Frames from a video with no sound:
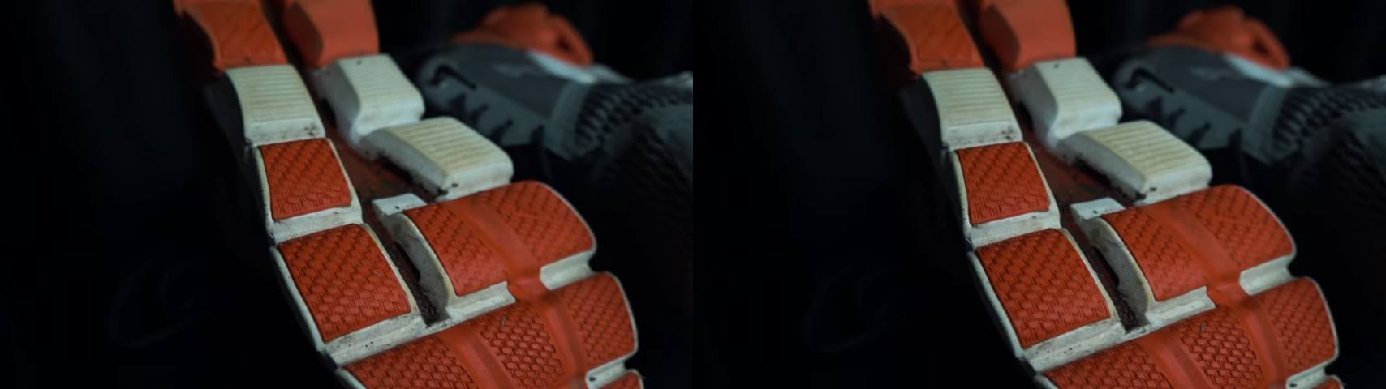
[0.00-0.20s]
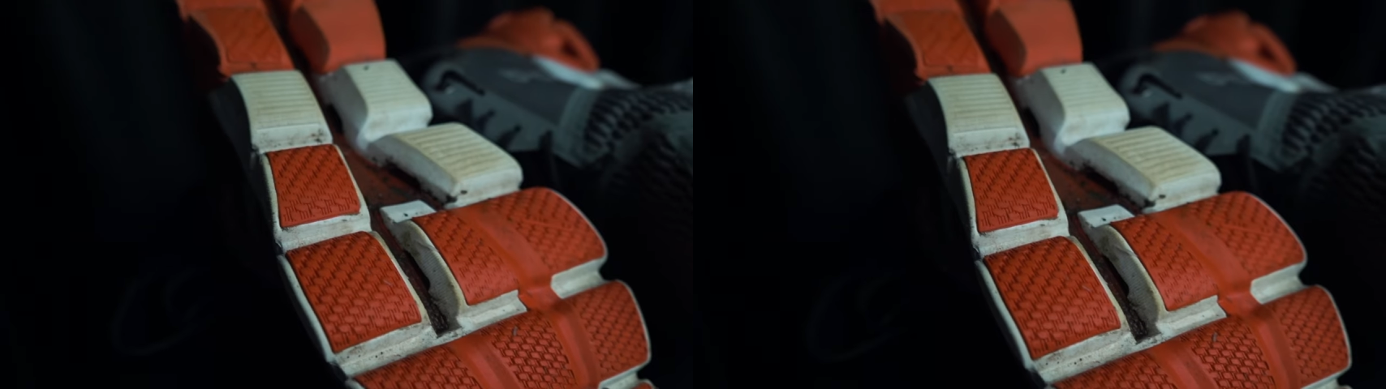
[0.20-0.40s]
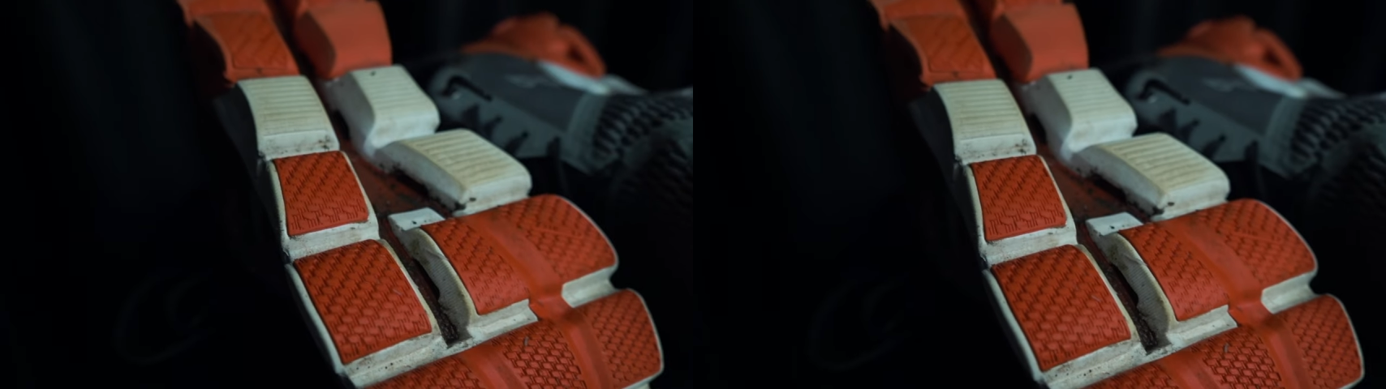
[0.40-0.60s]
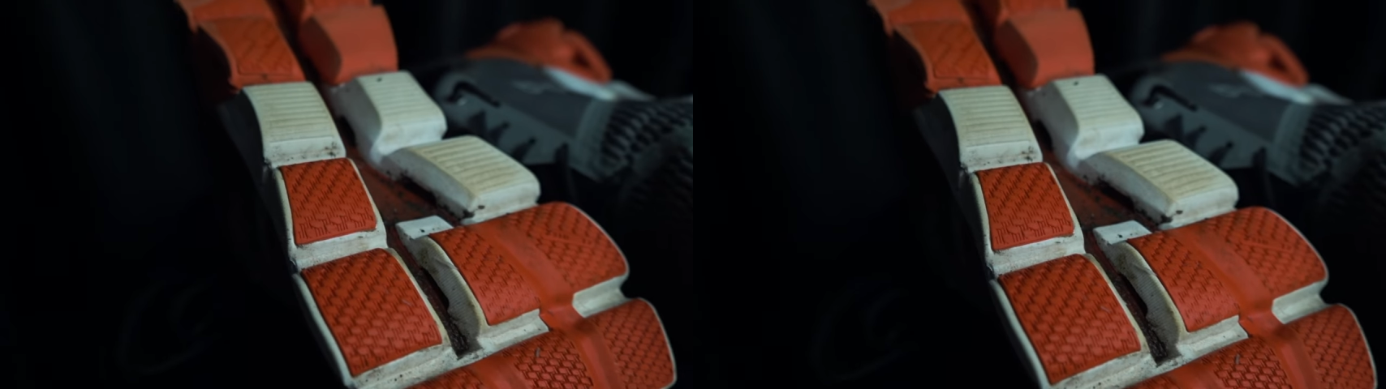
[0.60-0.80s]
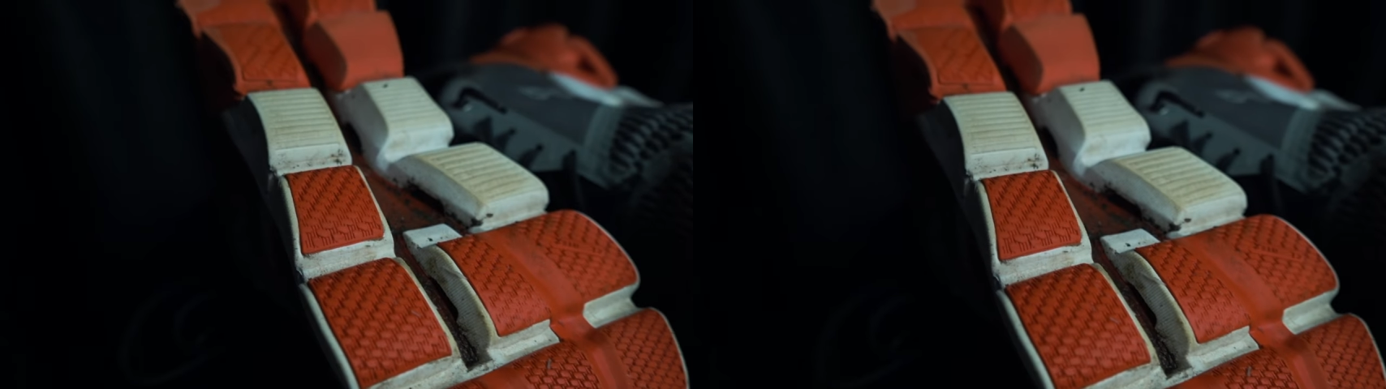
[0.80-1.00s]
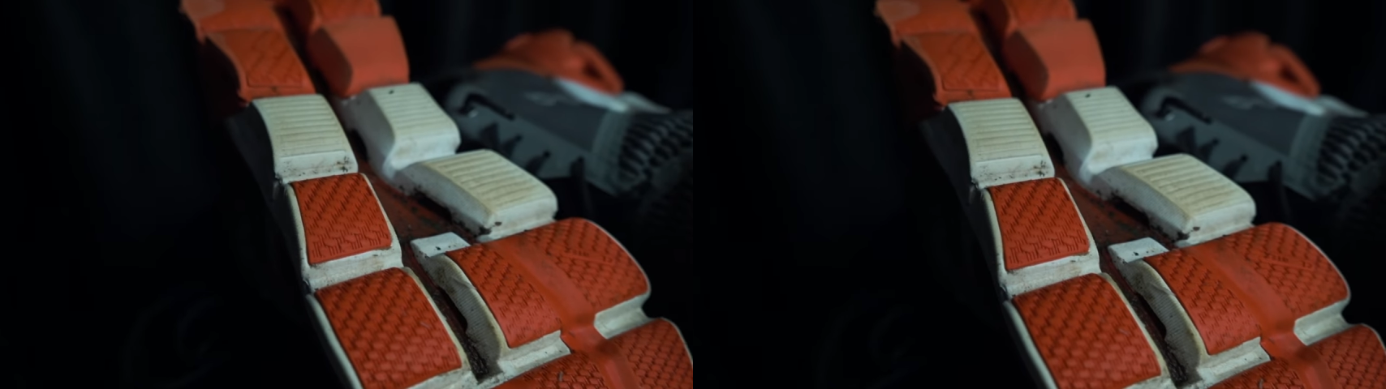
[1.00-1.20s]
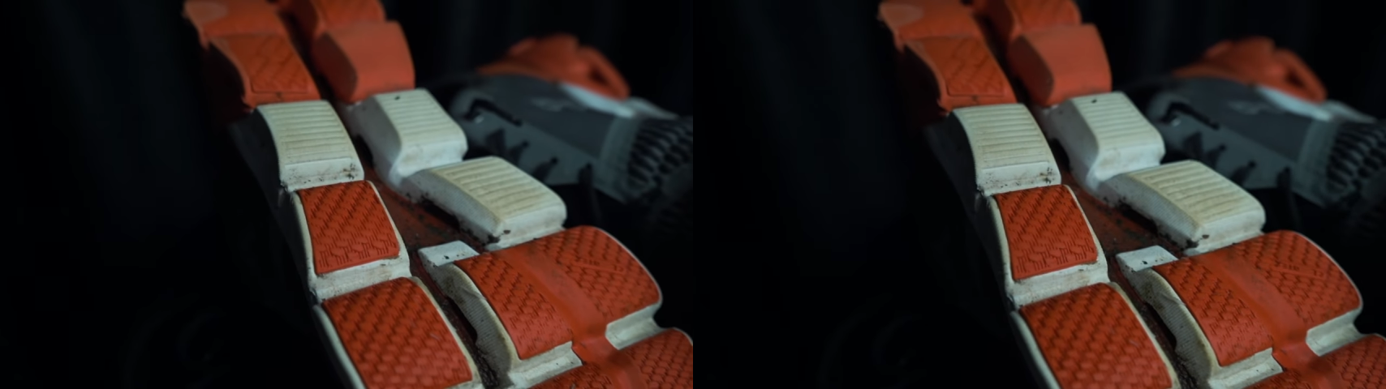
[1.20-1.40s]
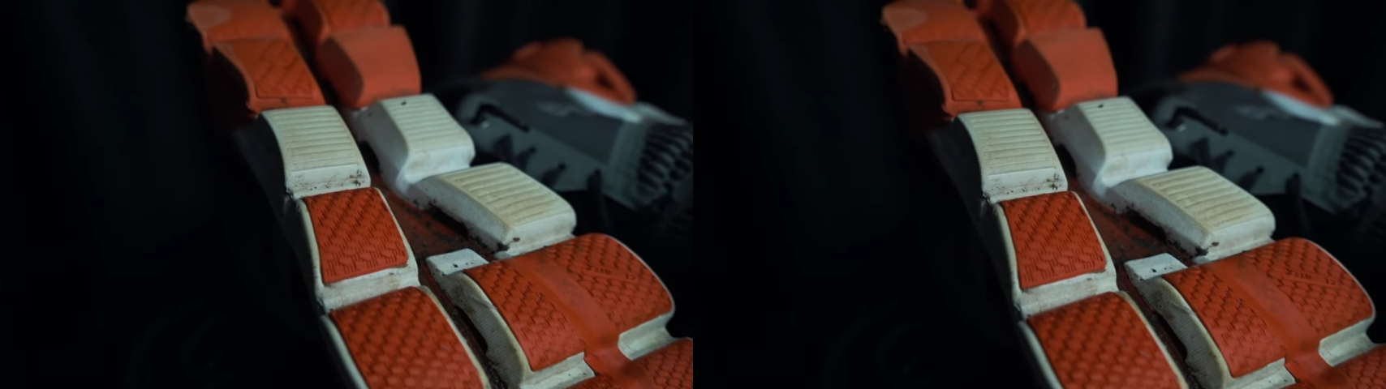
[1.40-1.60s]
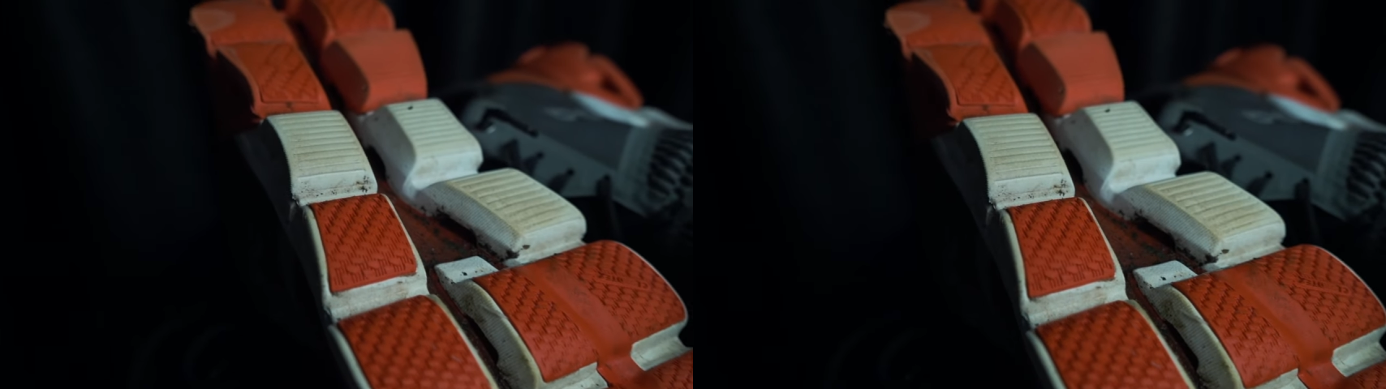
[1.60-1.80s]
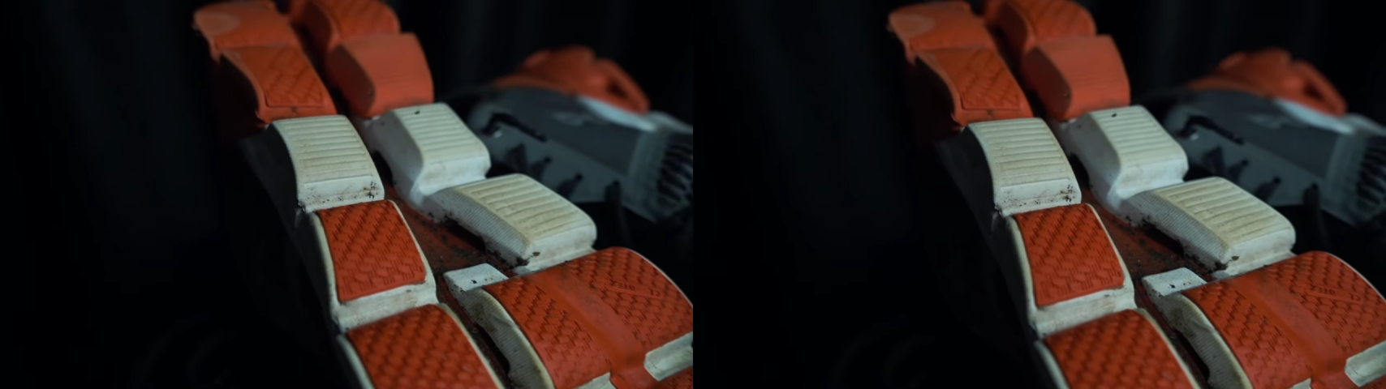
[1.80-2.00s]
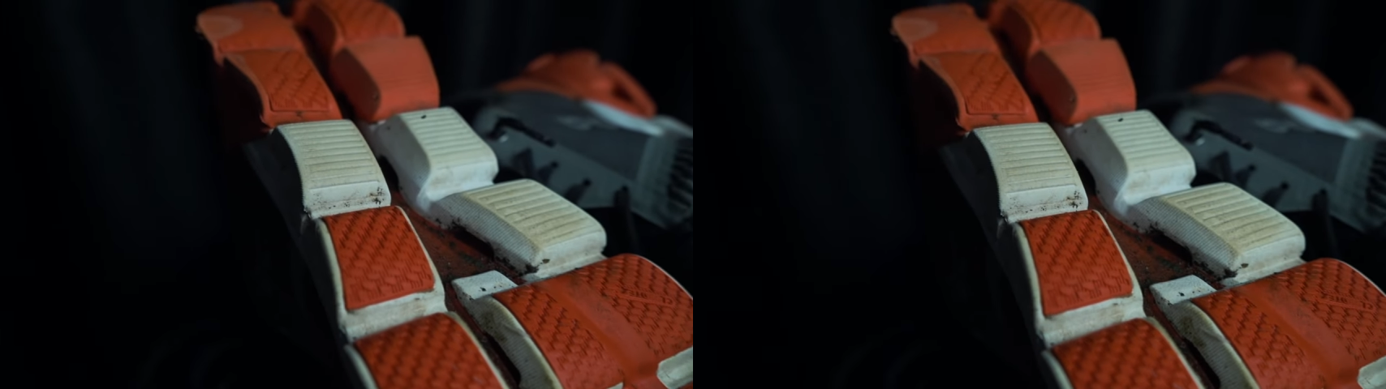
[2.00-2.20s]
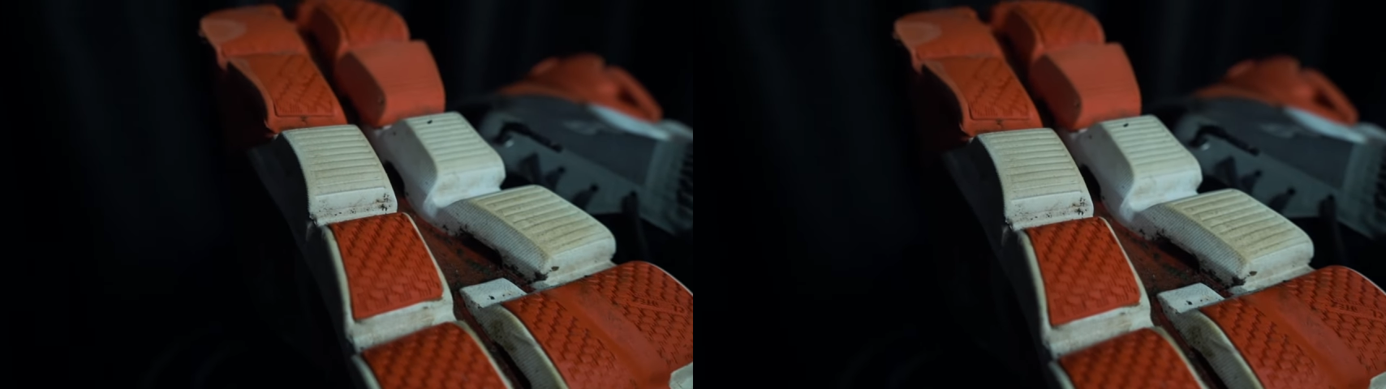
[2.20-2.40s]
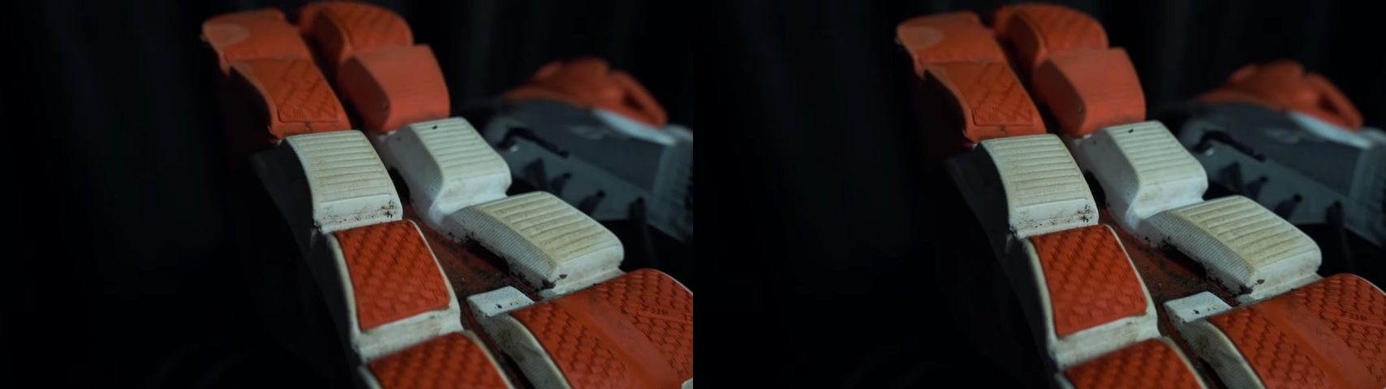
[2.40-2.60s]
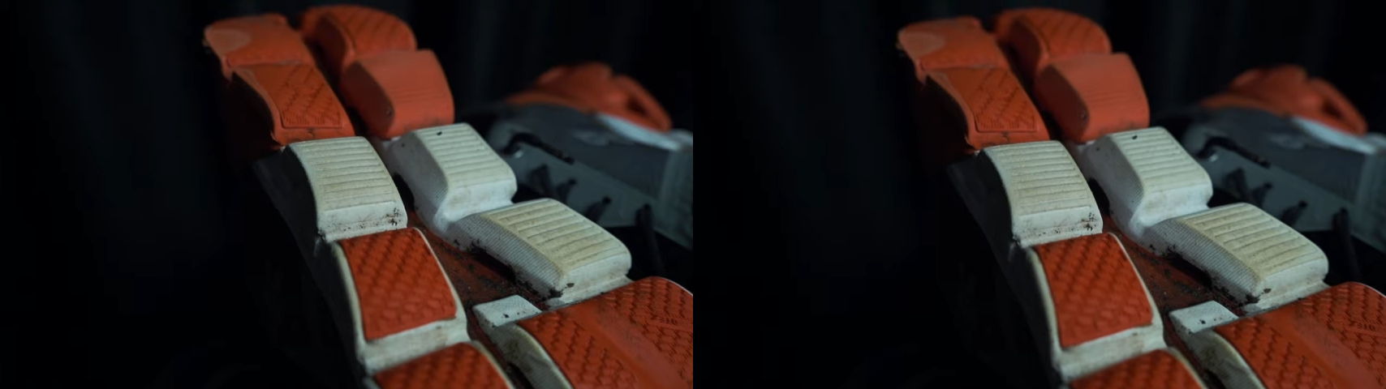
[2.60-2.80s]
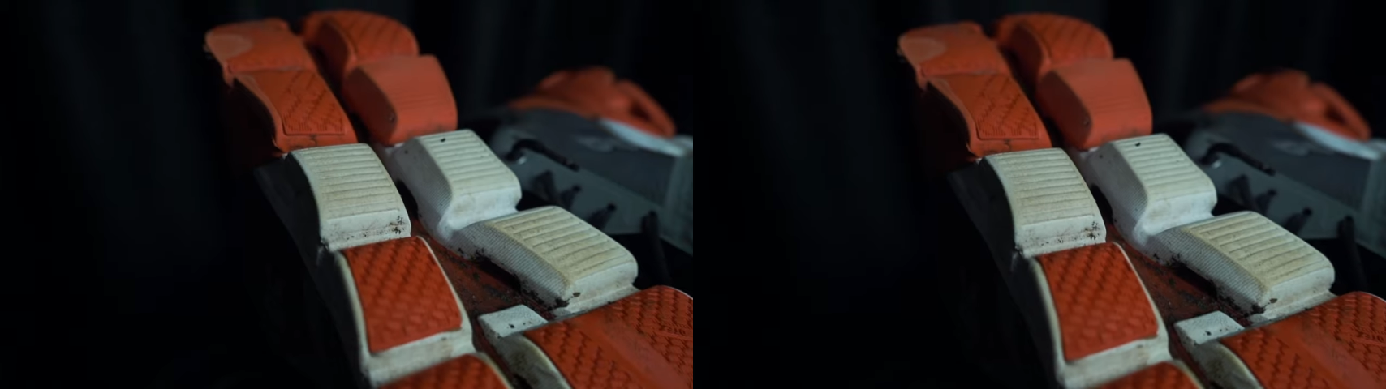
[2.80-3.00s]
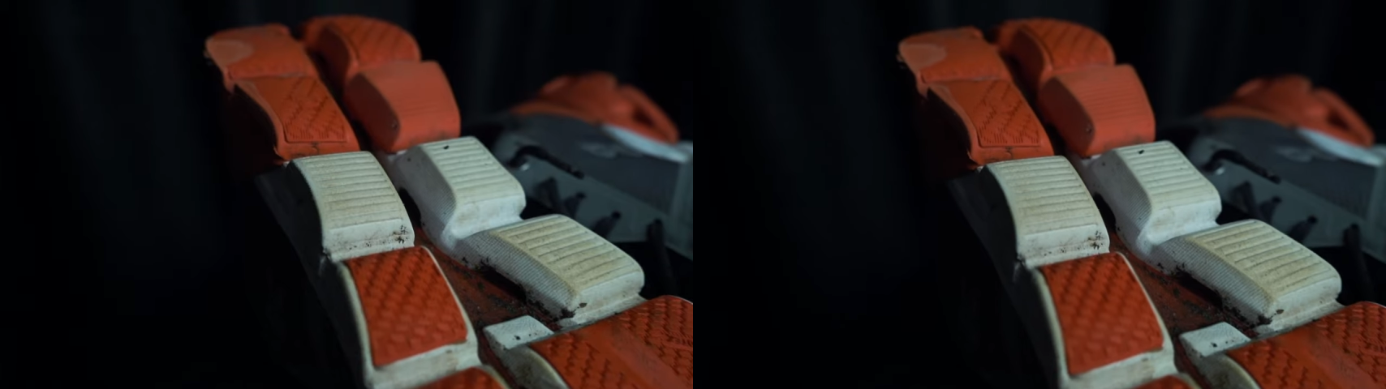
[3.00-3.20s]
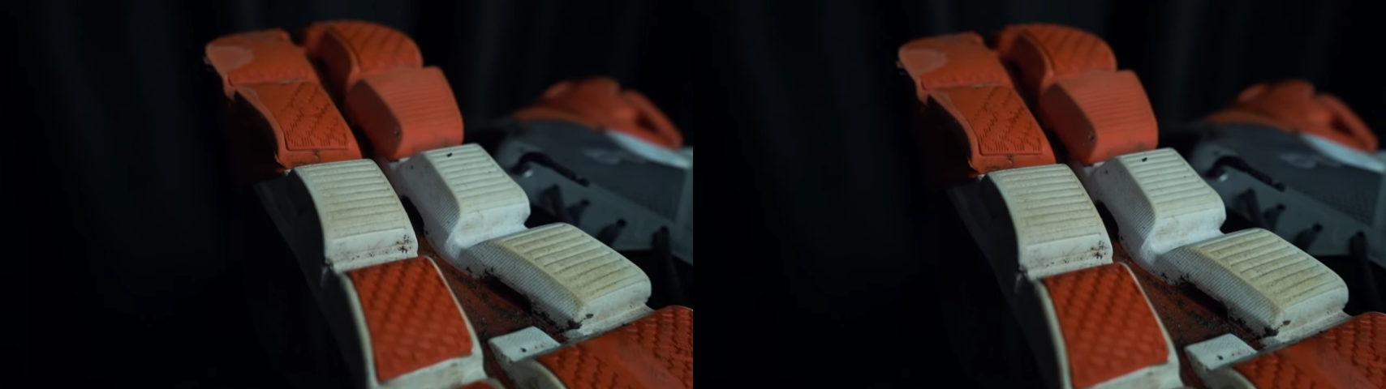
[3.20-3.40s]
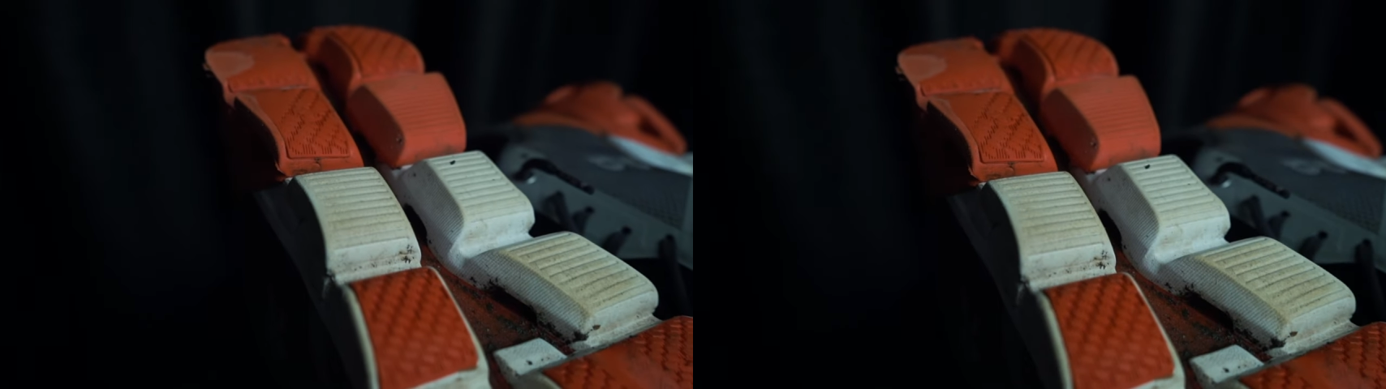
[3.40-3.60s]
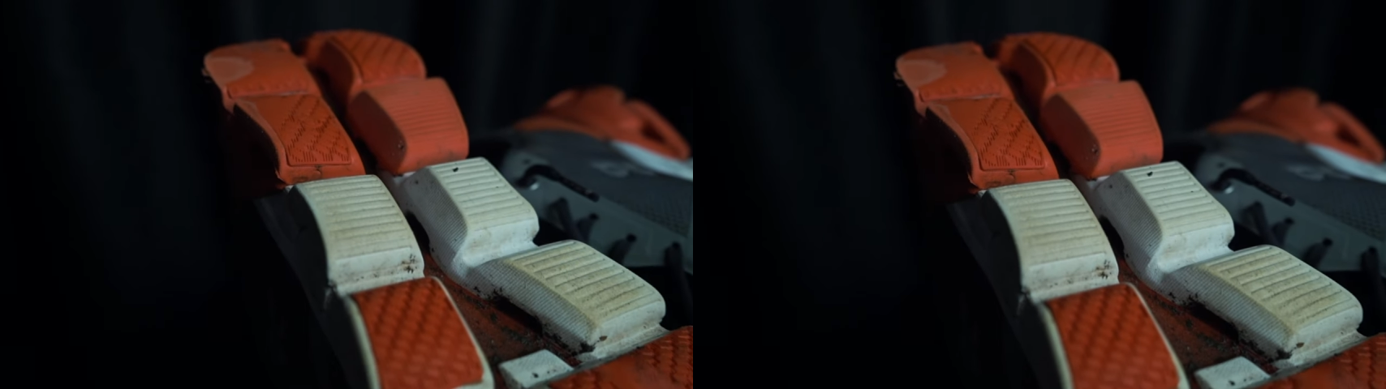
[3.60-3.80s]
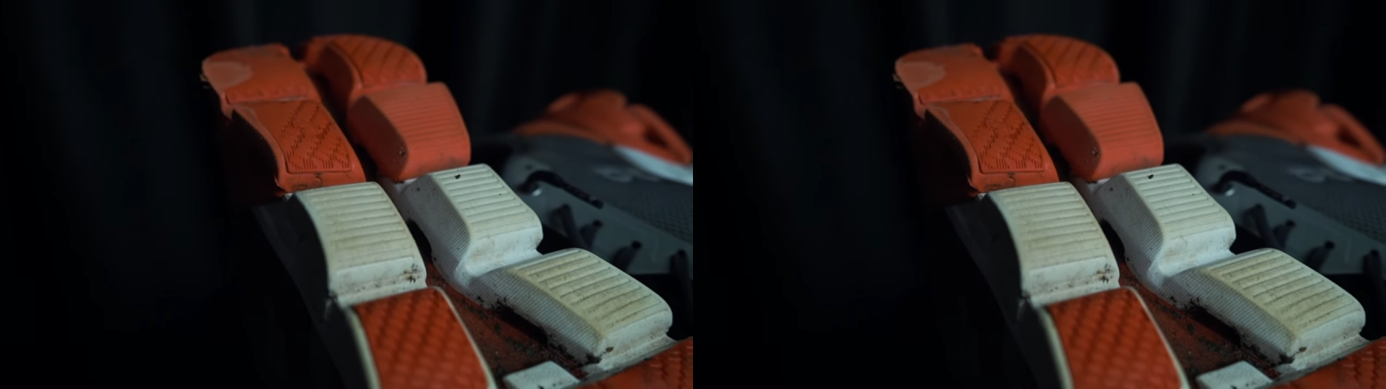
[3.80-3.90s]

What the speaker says: [unreadable: no face in view]